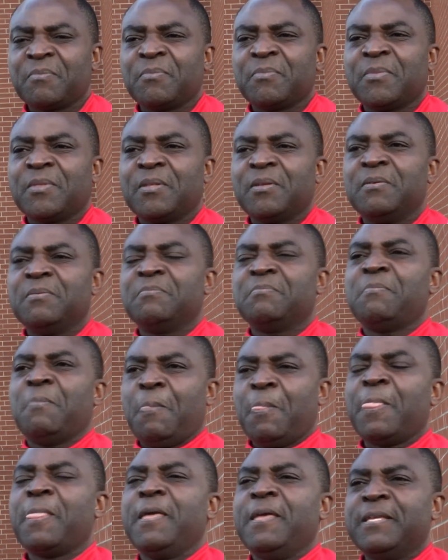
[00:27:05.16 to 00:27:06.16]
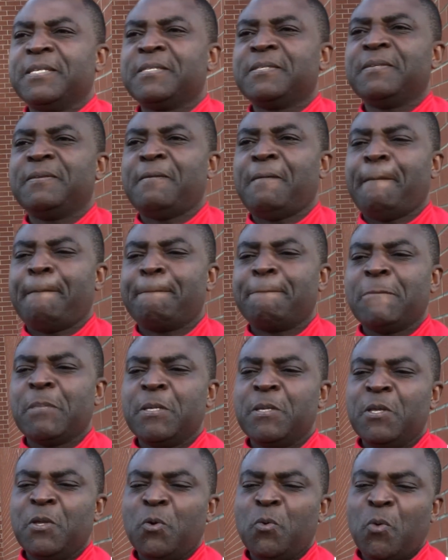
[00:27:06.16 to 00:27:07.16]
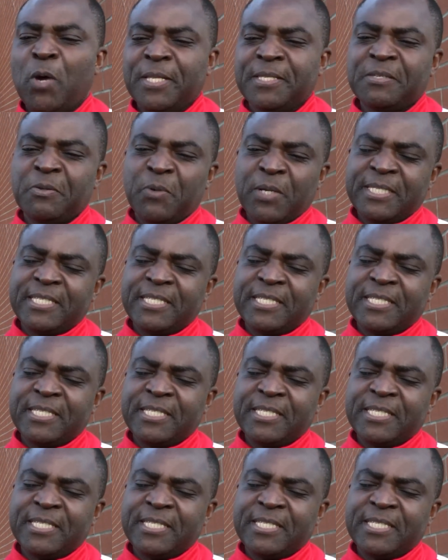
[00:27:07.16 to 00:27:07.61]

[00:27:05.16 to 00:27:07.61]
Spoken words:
youth. Yes. Thank you so much, Mr. Choto.